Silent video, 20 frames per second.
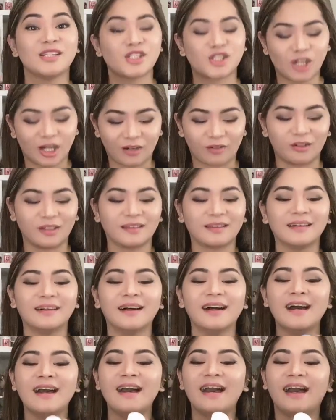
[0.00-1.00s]
Charot.
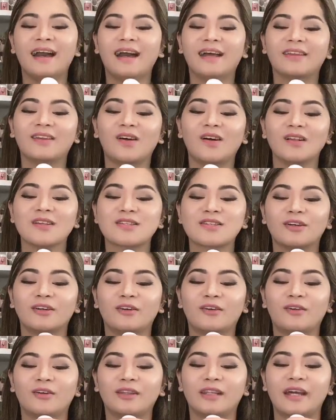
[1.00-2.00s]
And
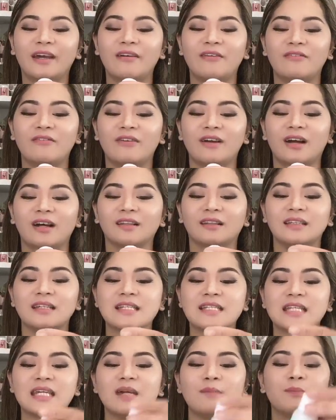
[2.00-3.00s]
also, they've got
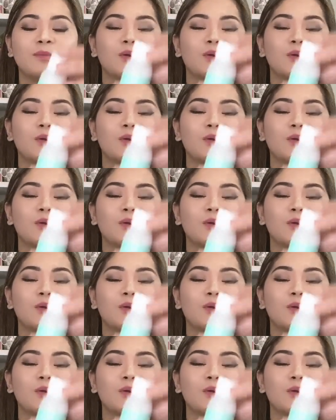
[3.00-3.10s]
this Keep